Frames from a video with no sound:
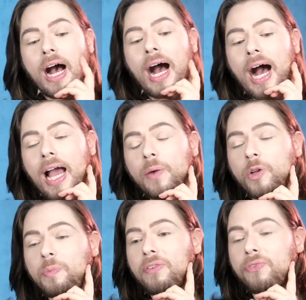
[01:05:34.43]
I
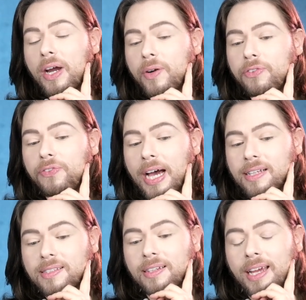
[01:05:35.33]
would be very
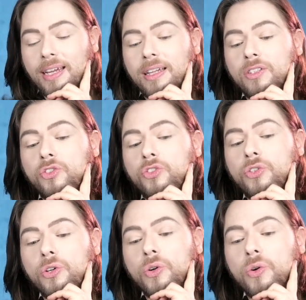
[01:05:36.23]
fascinated
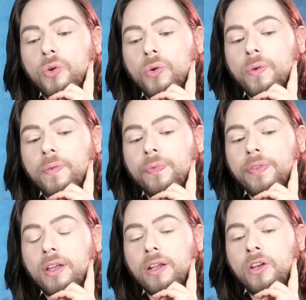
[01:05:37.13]
to
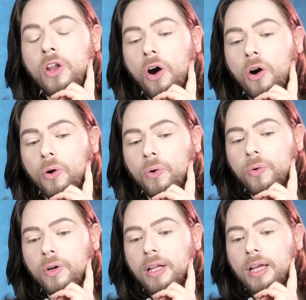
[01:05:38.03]
know